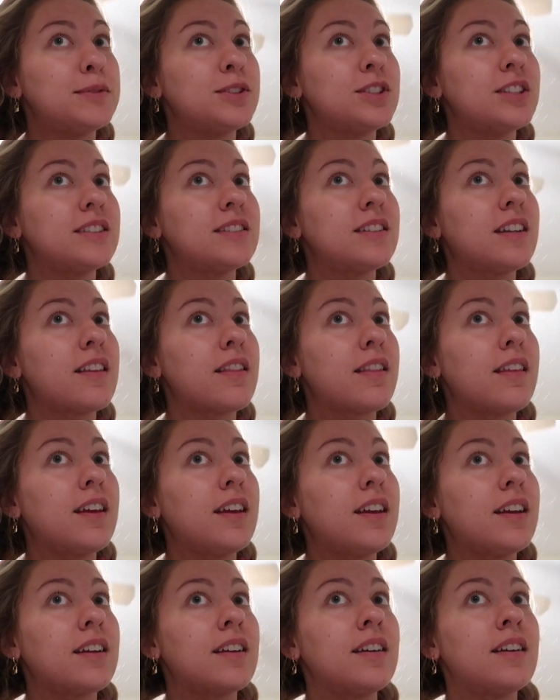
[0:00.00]

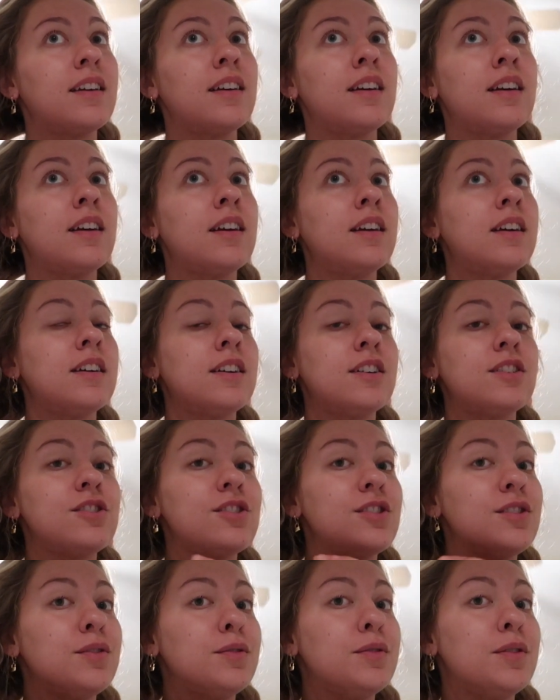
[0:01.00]
thing
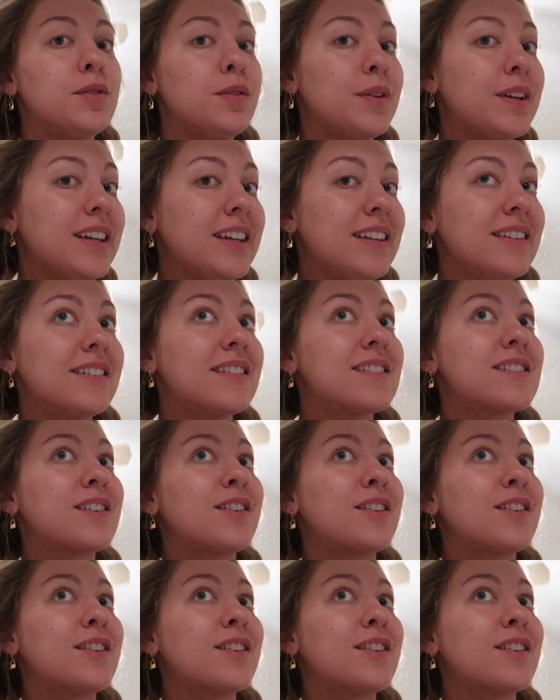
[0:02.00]
to do heatless